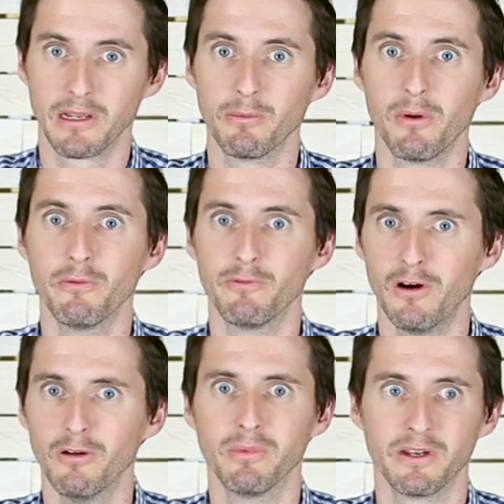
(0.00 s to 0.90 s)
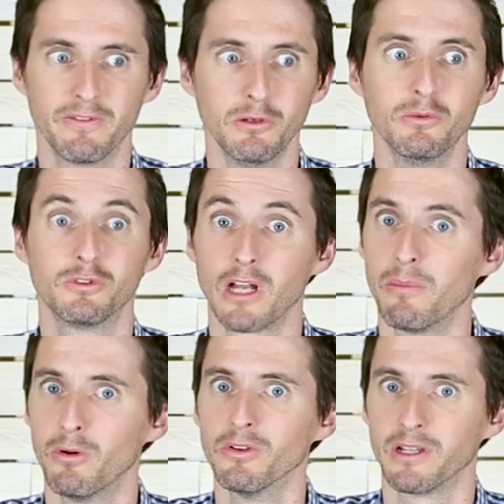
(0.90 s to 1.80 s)
it won't fall, but if you
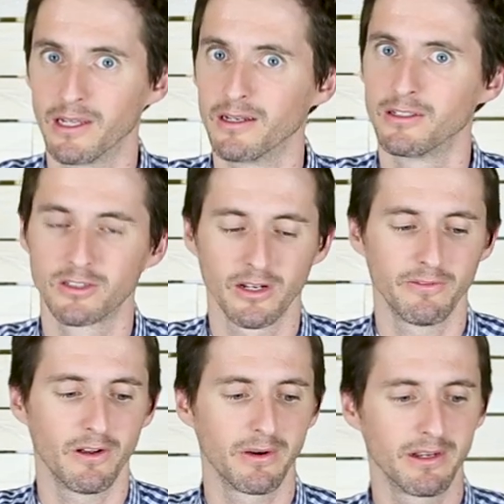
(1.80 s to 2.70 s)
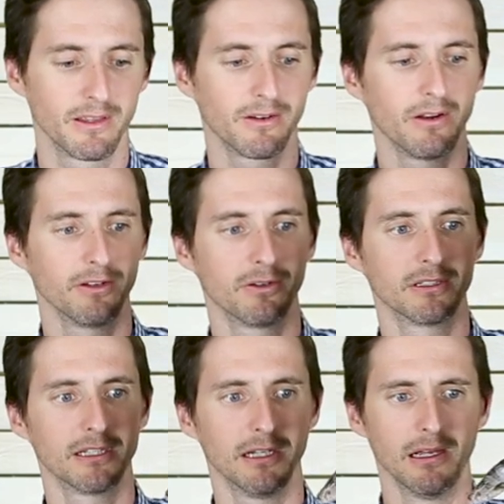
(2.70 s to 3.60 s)
stop holding it, it's gonna fall right to the ground. You
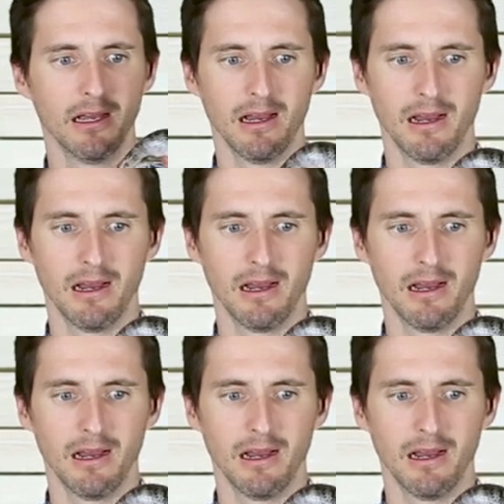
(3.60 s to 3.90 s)
can see,